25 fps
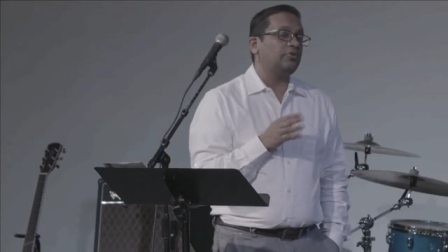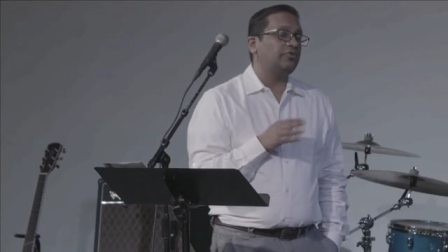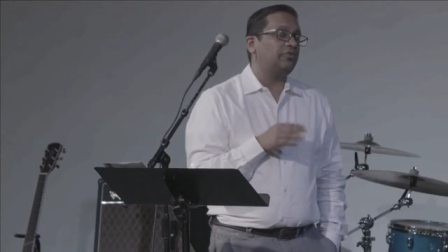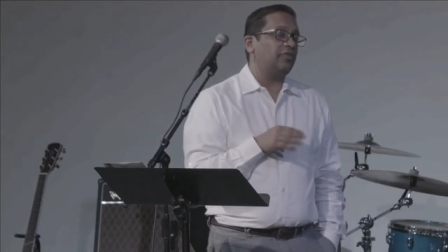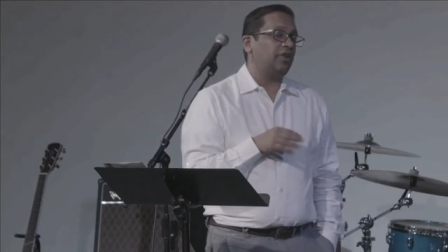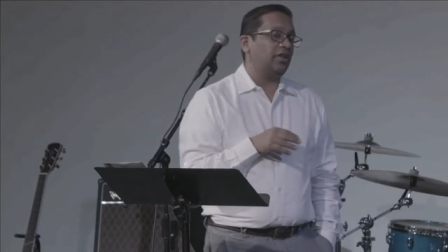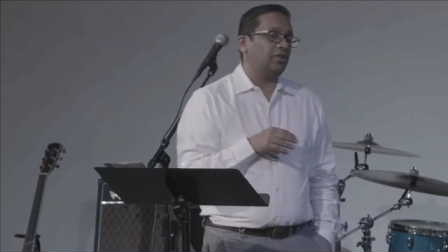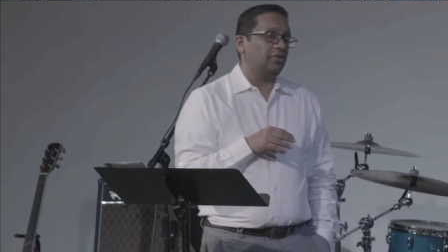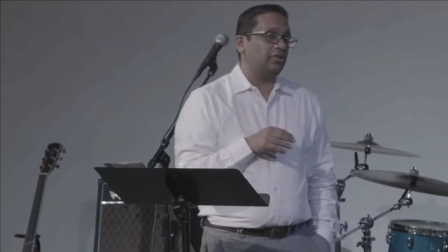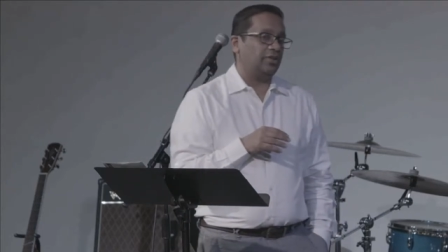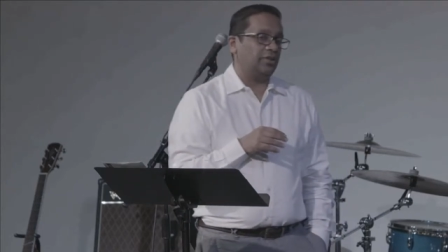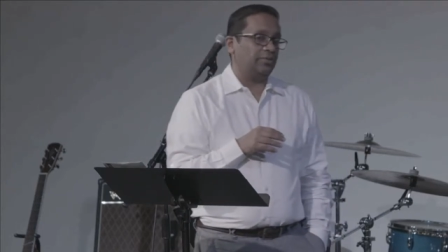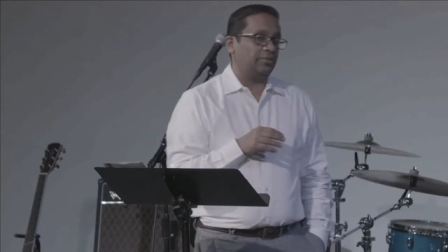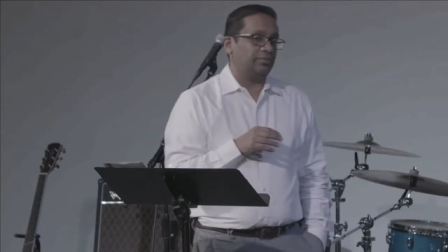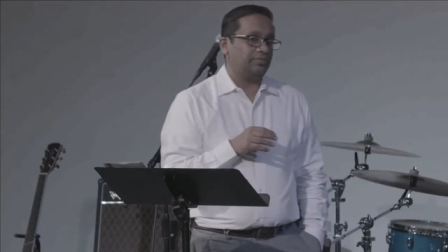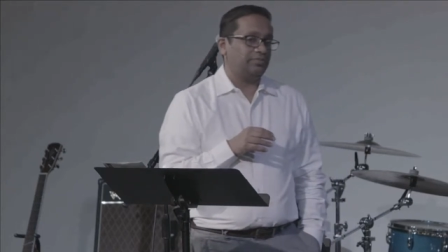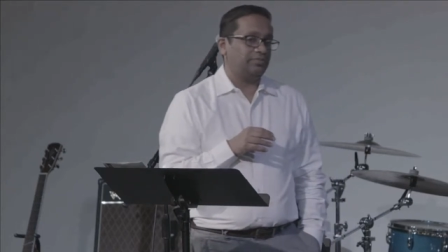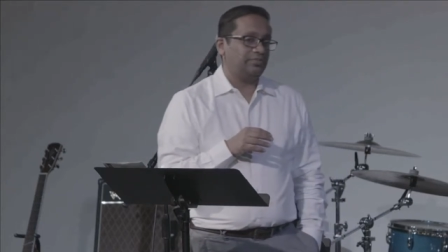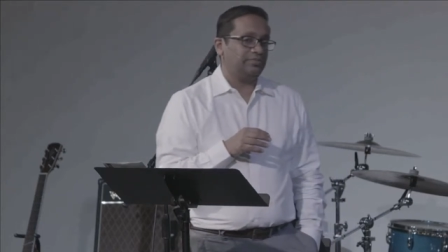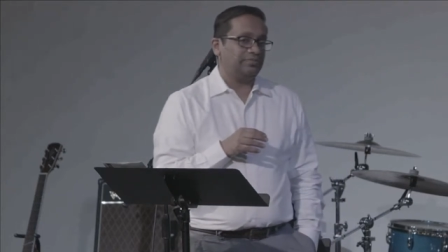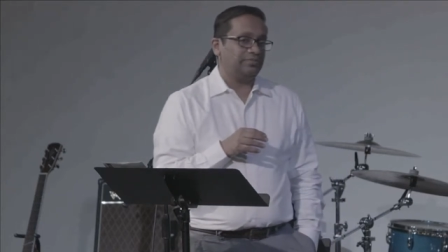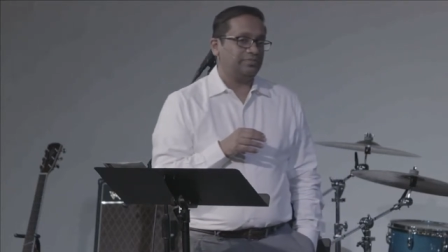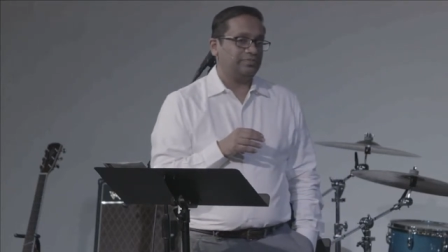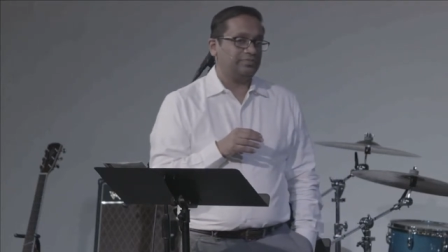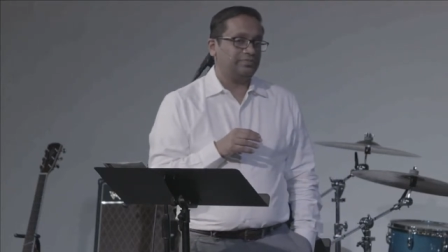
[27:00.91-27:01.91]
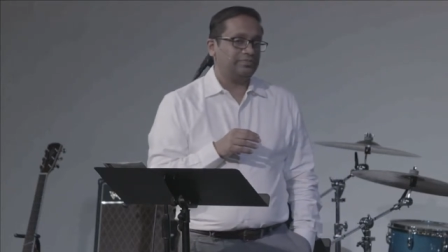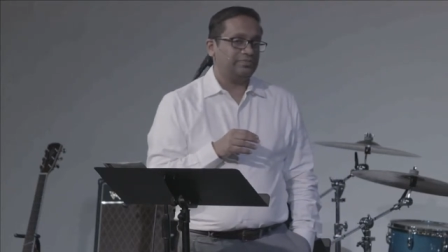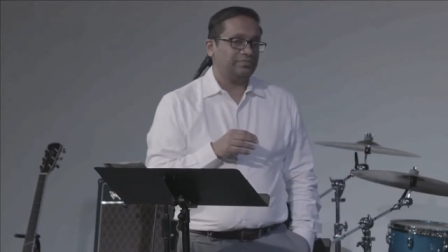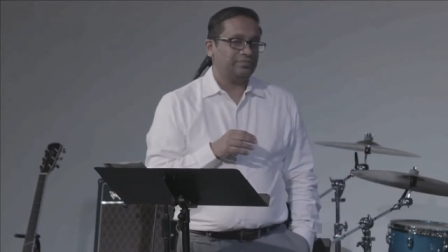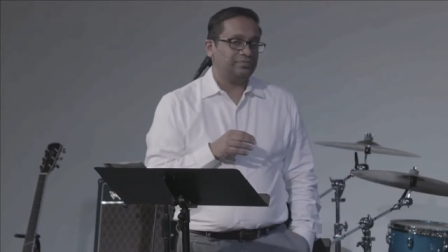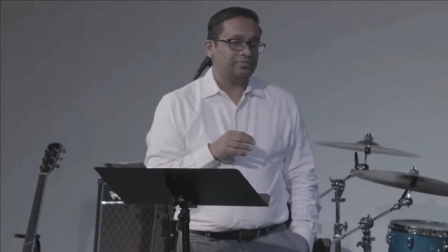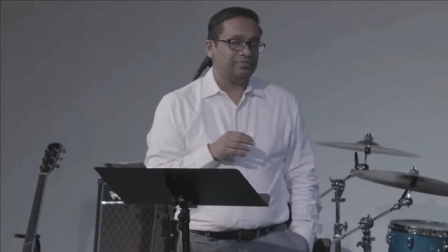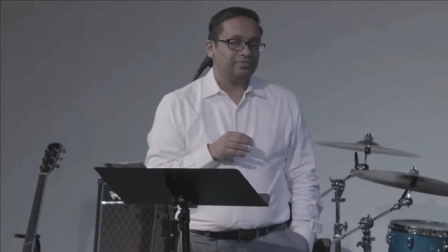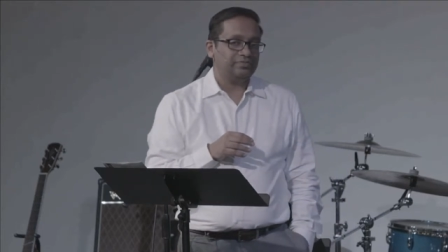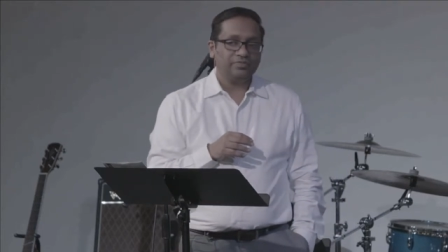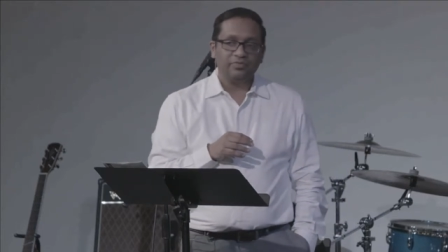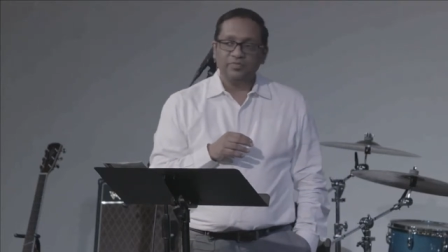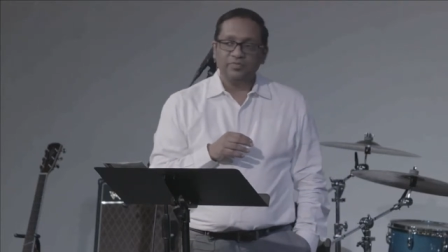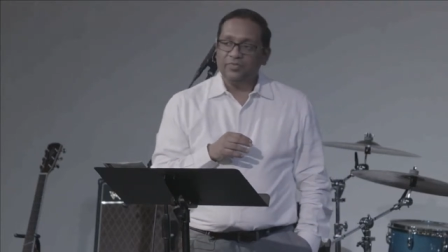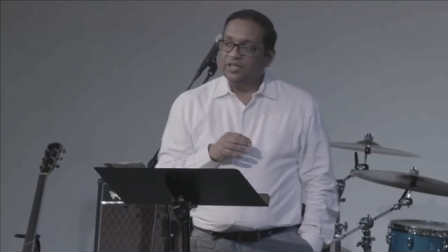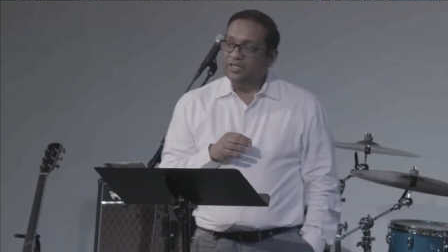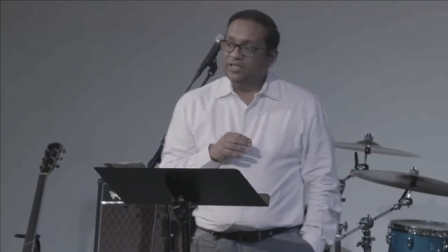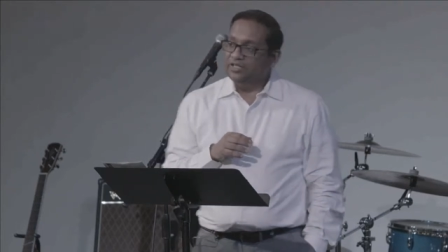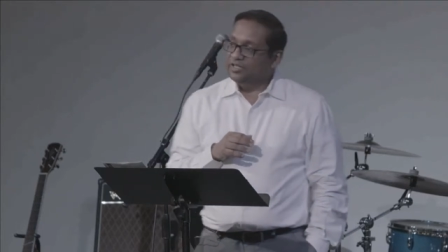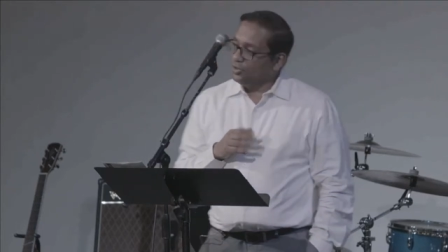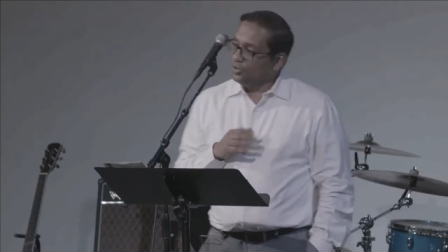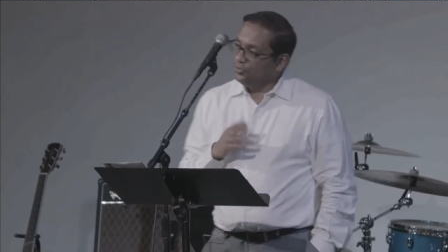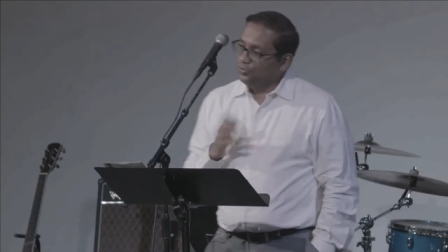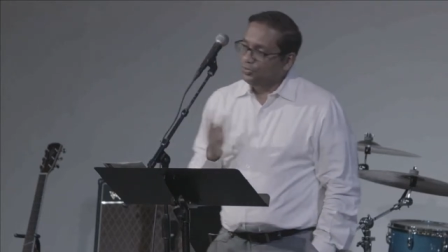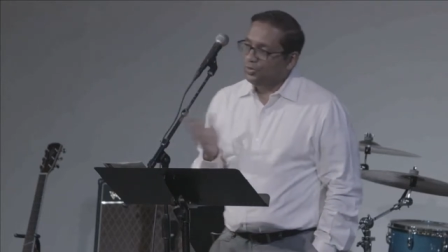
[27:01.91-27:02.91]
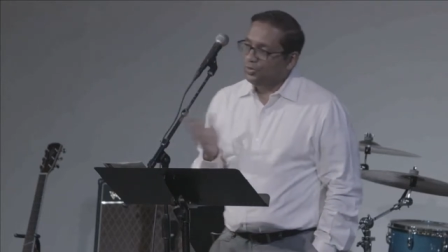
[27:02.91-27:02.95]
follow him self